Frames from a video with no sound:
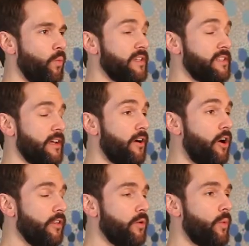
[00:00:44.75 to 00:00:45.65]
Once
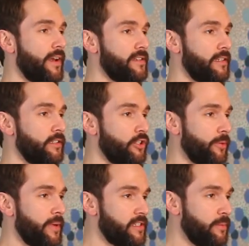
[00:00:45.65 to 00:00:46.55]
all the wet is into your
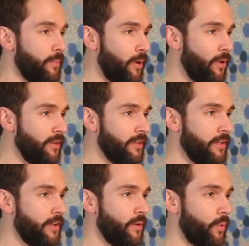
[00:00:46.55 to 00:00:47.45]
mixing bowl,
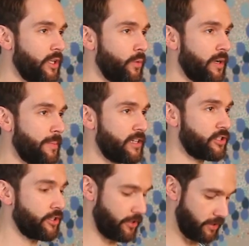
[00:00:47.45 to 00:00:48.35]
what you want to make
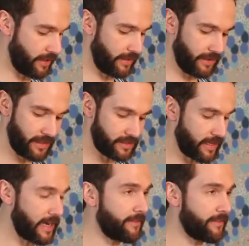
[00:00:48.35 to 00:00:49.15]
sure is to get